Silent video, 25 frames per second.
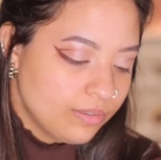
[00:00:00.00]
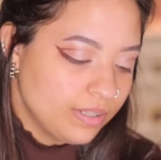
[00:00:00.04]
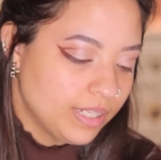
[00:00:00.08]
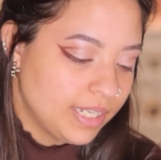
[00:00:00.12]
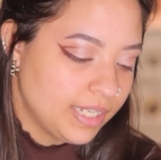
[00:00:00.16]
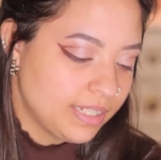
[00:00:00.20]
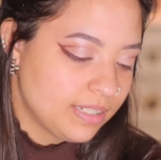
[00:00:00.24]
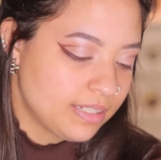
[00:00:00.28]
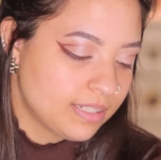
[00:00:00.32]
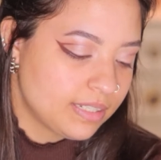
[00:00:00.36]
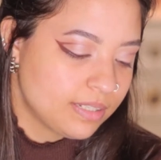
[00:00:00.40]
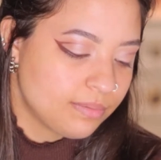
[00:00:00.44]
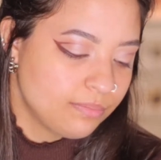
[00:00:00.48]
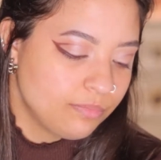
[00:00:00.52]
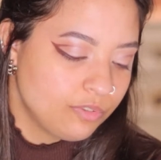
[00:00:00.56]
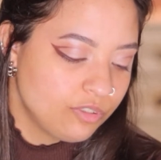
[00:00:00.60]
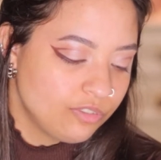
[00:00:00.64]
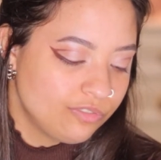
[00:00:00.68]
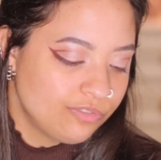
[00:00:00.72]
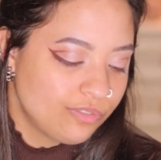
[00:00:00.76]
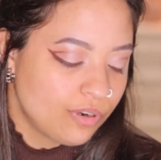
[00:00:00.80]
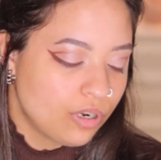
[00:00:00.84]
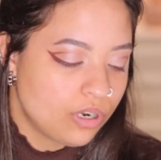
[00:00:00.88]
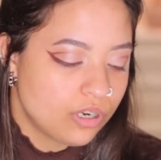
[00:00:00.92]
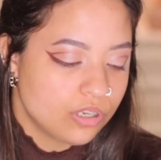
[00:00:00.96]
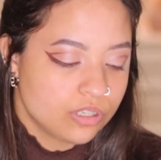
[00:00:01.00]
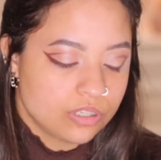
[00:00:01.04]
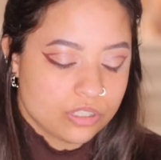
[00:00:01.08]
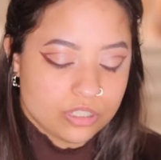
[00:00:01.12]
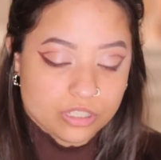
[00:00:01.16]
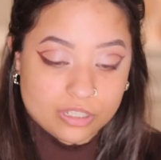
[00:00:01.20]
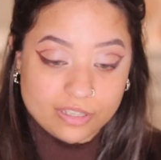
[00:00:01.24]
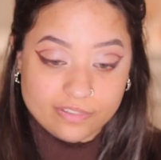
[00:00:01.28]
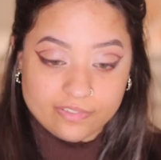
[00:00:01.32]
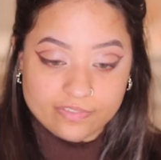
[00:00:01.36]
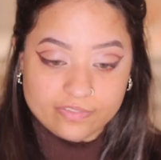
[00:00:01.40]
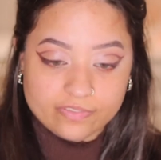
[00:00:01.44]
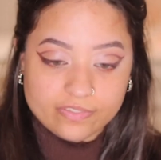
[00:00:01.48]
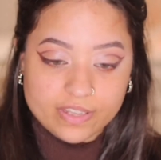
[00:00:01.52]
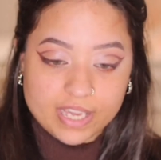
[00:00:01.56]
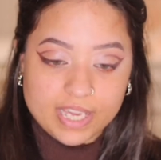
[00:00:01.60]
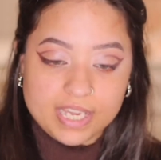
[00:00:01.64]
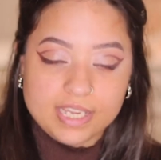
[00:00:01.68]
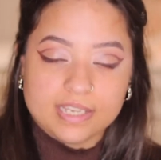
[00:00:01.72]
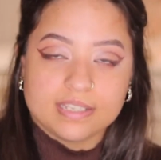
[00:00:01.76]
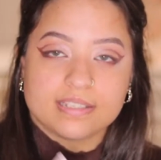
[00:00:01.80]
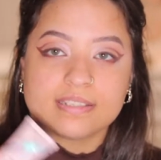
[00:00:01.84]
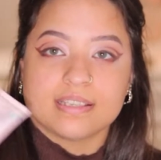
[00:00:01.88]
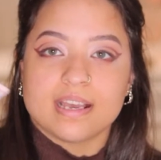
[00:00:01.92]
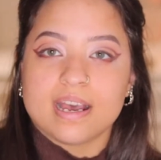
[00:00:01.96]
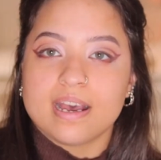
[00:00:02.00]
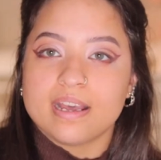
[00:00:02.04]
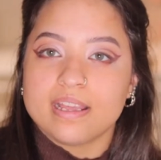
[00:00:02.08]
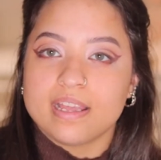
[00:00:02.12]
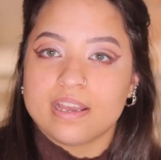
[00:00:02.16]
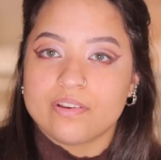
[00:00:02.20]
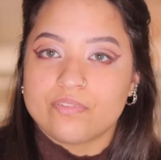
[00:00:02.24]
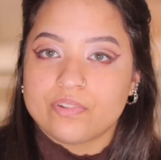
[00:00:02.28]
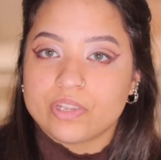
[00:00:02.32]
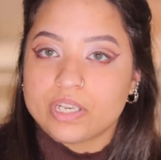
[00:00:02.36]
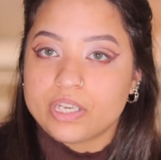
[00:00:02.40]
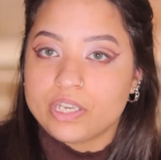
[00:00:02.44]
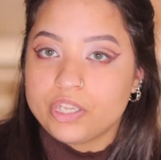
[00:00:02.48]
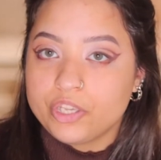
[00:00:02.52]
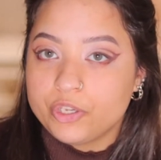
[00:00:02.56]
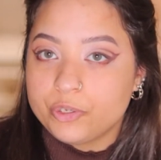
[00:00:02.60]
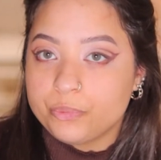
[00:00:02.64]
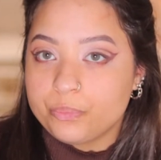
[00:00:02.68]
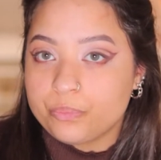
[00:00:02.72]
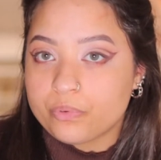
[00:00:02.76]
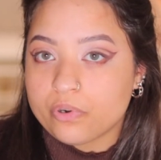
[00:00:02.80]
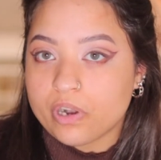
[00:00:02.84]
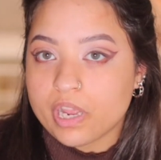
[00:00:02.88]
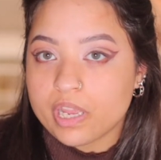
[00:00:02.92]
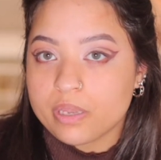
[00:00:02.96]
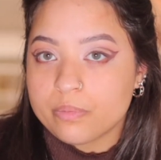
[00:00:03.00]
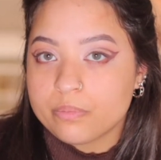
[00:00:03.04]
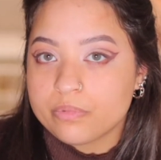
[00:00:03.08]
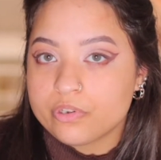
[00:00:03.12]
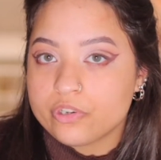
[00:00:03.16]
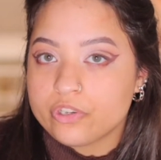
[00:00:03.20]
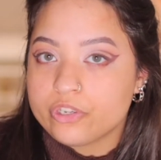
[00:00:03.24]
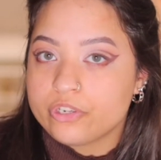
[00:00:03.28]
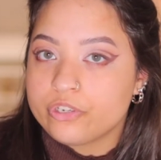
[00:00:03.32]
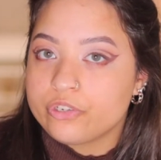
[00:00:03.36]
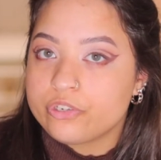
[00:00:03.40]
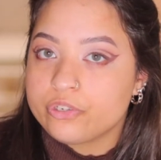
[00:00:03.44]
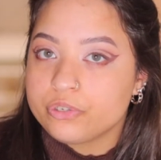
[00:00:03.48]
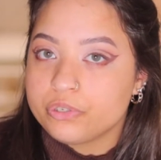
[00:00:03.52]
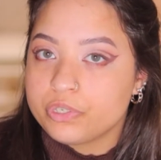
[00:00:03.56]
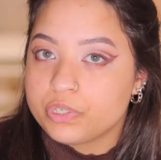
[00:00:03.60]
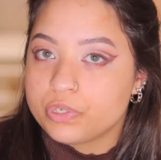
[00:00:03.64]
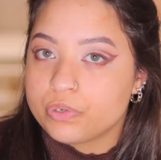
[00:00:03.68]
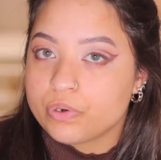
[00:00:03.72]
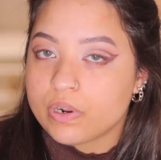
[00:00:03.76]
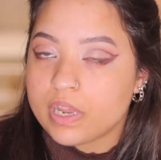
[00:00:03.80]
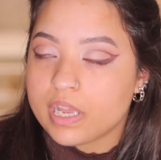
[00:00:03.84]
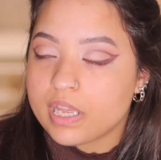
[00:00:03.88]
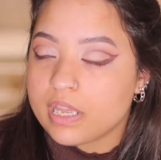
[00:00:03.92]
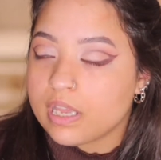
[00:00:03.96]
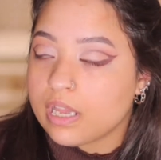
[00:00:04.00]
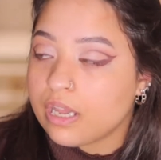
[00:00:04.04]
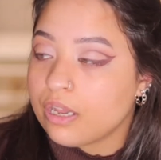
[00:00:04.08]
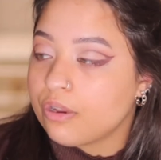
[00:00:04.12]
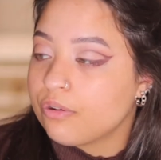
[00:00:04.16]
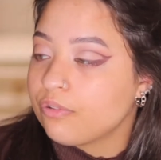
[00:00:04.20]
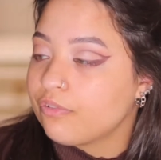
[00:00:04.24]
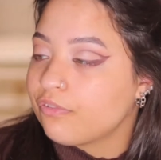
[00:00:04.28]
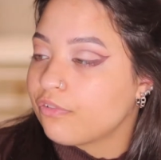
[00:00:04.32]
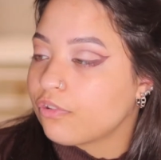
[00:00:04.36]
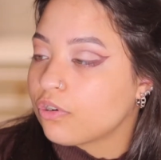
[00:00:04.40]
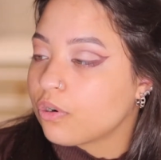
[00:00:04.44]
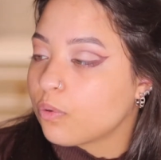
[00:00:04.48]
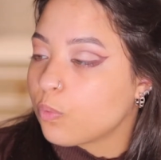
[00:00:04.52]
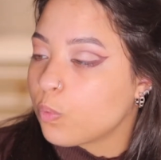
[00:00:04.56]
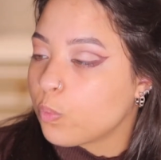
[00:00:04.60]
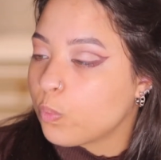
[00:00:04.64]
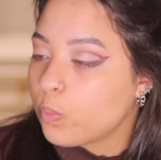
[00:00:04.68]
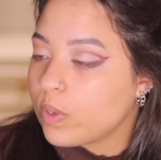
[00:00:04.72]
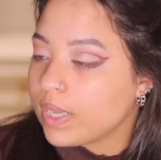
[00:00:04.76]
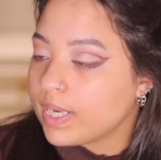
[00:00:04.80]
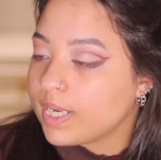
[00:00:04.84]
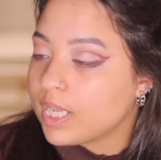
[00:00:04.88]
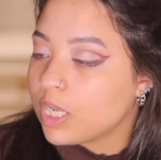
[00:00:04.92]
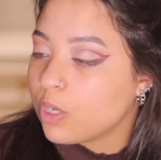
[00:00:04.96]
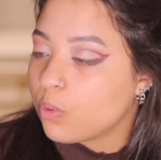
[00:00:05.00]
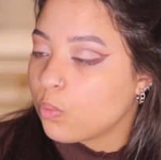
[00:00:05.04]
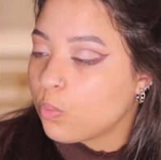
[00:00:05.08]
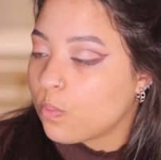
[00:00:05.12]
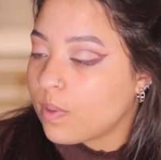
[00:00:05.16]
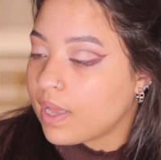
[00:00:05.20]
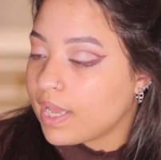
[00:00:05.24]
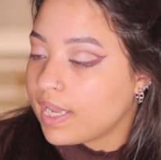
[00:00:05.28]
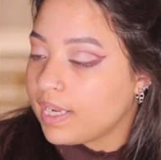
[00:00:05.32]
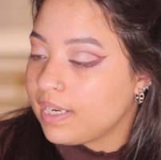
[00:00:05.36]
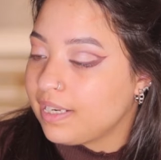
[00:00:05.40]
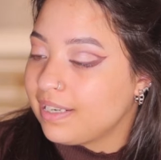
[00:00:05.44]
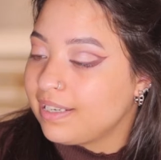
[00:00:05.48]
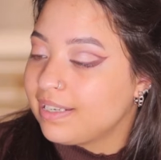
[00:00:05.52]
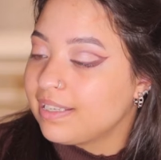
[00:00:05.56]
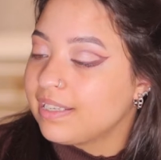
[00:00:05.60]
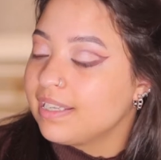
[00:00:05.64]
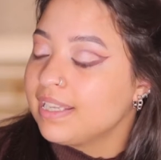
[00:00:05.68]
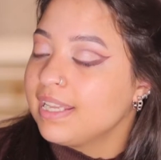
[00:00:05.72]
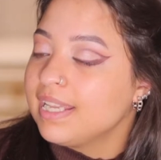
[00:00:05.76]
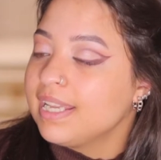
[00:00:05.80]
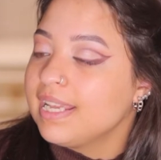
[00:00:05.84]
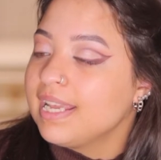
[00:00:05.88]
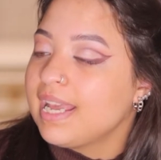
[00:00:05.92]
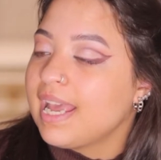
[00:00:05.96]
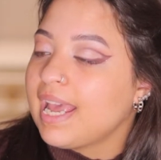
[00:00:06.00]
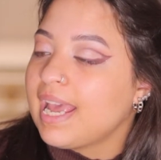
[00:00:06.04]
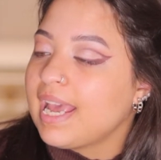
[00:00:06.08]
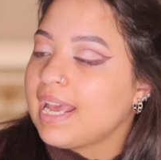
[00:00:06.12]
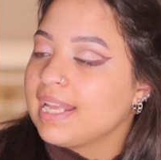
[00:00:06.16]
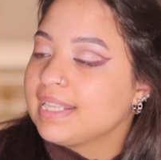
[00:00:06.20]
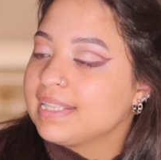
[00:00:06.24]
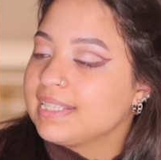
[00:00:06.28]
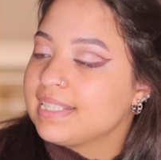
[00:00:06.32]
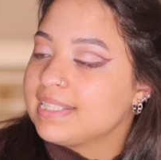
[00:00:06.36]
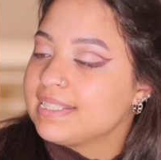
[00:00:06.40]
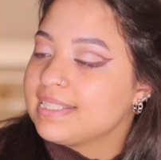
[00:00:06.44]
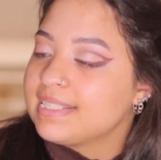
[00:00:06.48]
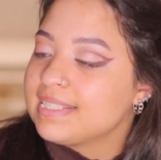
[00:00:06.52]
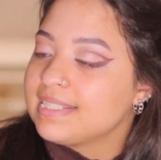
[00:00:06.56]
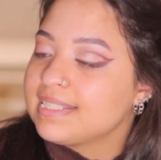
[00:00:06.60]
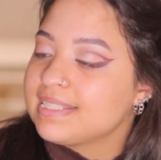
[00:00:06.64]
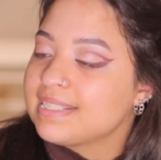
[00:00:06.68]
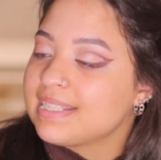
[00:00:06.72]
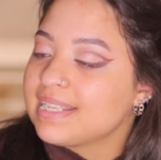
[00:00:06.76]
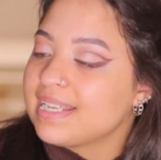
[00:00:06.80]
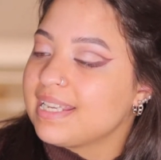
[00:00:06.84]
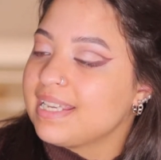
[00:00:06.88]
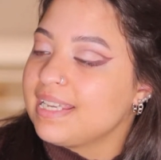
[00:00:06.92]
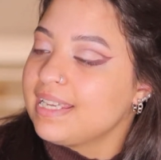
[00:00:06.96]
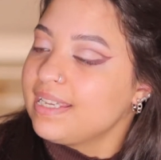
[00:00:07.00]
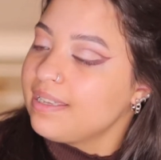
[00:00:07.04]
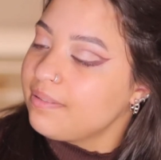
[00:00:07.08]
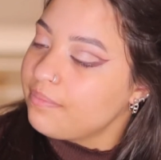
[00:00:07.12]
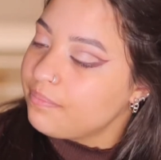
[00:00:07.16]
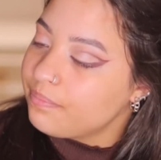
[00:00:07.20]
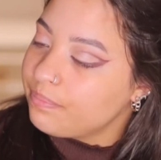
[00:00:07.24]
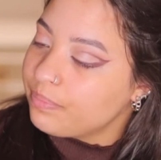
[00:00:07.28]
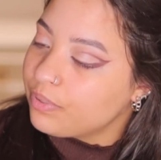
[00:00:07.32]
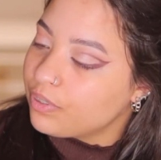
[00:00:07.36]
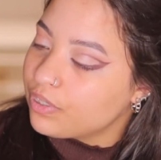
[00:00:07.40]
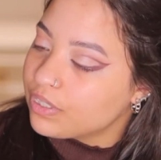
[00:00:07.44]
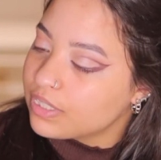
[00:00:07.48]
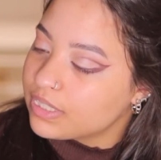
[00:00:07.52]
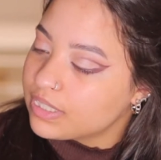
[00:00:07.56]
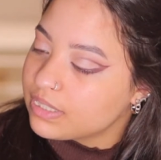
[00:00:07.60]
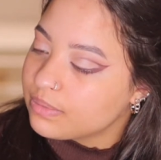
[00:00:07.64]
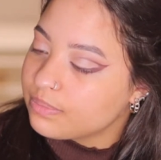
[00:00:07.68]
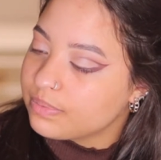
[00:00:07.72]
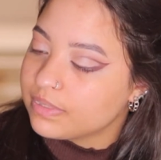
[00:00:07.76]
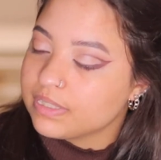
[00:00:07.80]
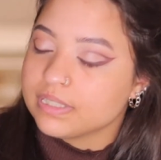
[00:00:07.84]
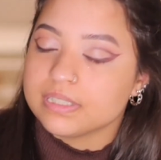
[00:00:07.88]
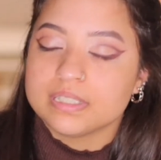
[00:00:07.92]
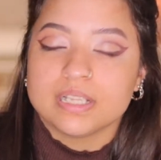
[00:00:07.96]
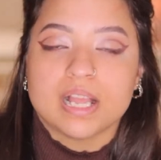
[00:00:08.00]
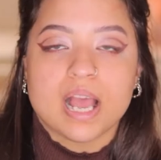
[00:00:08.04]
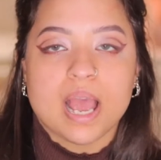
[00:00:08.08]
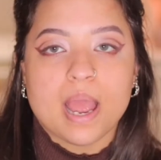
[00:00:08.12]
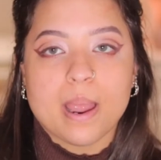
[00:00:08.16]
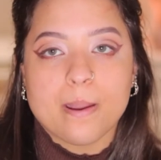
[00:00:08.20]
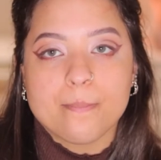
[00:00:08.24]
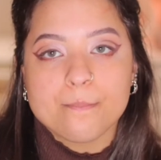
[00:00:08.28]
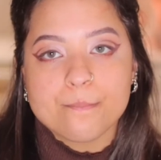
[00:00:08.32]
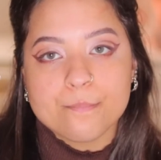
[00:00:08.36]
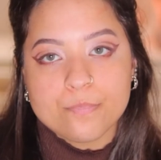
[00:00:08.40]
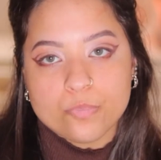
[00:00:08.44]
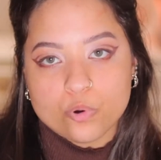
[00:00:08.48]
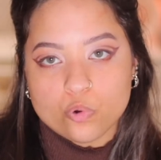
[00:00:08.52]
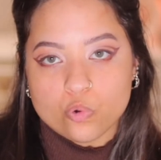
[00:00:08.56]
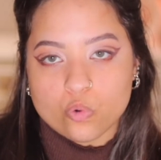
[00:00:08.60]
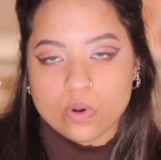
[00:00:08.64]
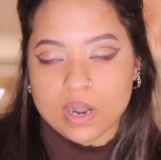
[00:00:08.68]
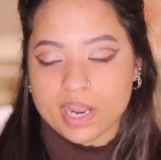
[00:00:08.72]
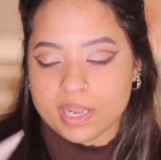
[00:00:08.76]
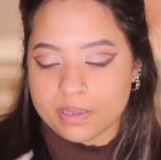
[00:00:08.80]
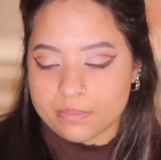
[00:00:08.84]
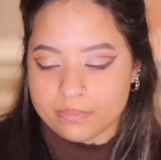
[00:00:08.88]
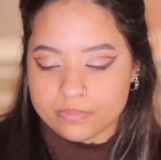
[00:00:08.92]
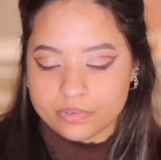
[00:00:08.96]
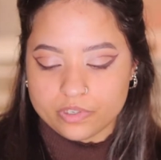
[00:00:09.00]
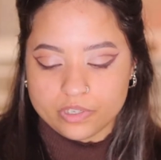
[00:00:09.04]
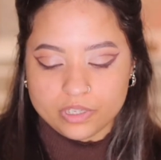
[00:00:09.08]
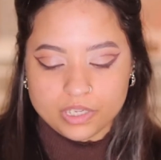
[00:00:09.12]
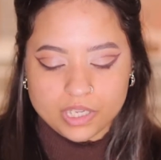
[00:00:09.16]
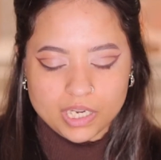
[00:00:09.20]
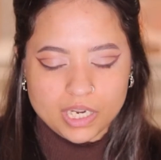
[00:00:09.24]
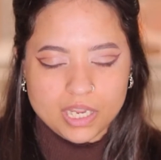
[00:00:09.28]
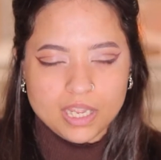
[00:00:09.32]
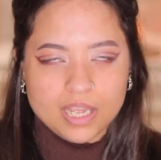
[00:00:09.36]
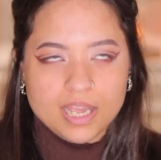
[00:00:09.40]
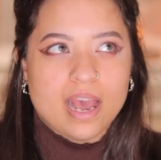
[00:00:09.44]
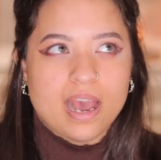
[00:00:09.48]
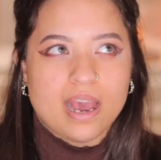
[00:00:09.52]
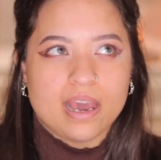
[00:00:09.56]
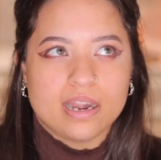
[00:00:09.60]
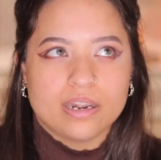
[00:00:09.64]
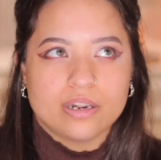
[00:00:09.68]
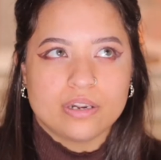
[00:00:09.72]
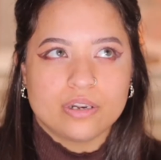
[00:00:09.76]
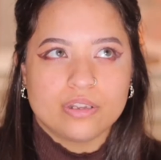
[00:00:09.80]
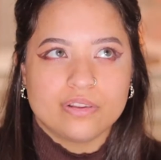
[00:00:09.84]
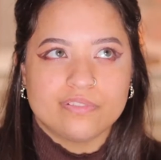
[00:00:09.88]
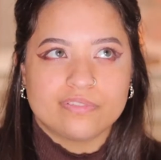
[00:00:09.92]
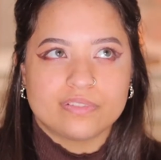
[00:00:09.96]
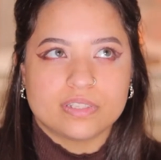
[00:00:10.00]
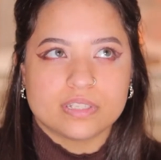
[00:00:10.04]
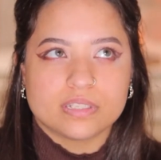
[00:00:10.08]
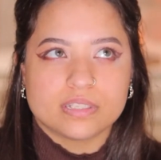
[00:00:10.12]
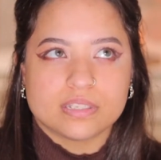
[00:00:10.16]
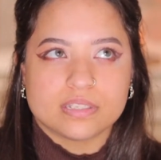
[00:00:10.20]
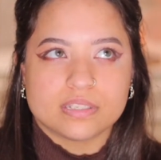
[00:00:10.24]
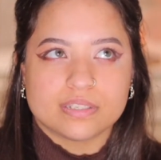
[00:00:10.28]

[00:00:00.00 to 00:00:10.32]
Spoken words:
let's move on to the face. I have a new primer to try out from Wet n Wild, and this is the Impossible primer. I don't know if this is